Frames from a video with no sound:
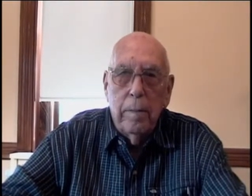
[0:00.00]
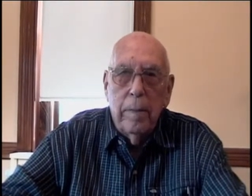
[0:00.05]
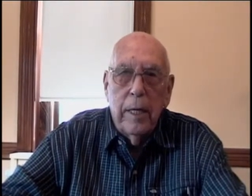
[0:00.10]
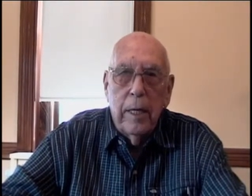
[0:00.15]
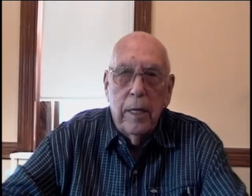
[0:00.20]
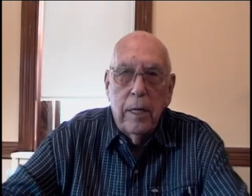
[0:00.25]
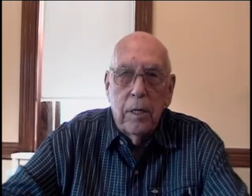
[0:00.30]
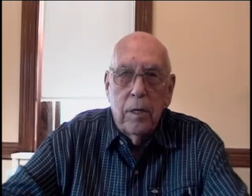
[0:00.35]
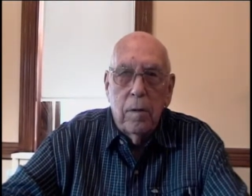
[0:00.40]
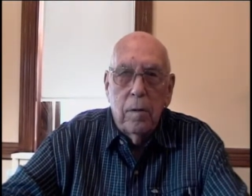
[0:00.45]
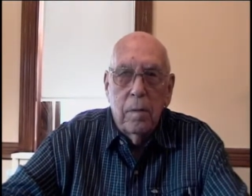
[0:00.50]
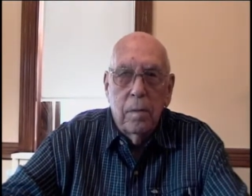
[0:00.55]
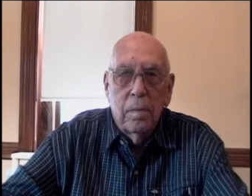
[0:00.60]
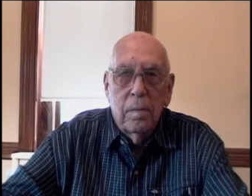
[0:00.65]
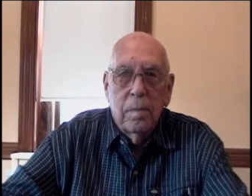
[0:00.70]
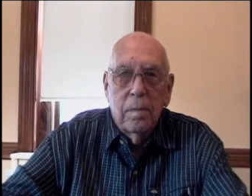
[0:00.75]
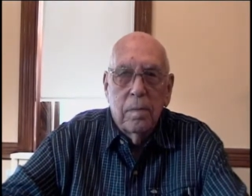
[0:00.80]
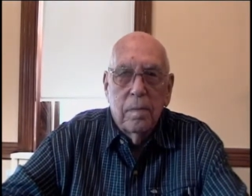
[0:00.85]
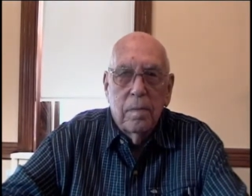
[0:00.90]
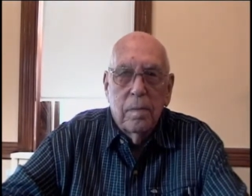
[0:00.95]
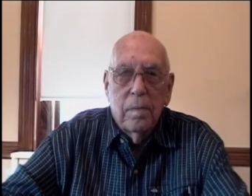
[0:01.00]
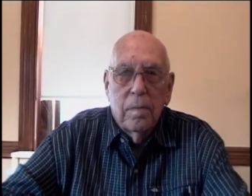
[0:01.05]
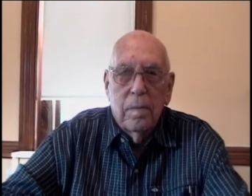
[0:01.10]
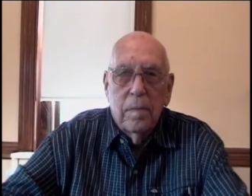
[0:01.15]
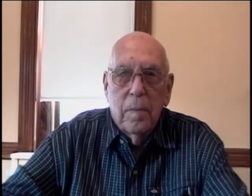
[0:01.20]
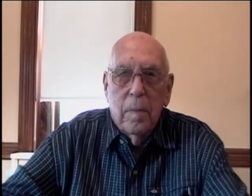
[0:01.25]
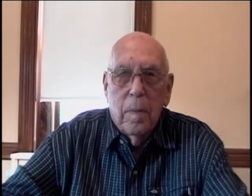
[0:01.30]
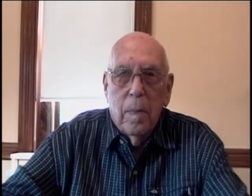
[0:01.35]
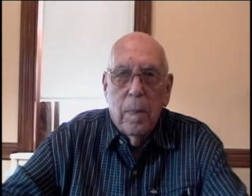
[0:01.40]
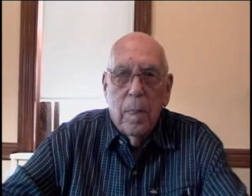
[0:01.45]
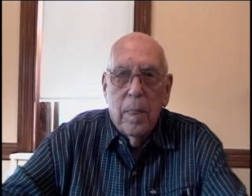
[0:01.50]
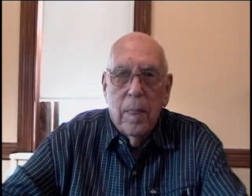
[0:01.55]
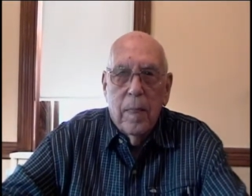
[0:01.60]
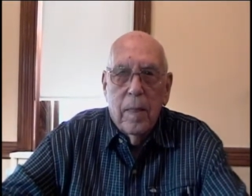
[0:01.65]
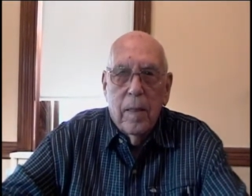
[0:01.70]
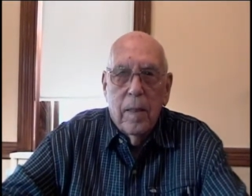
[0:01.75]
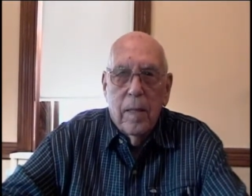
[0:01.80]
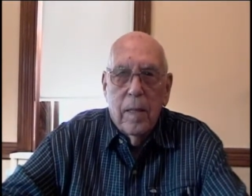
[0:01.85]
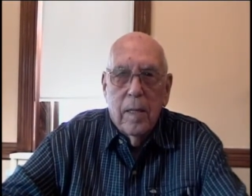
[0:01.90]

meeting you. Likewise.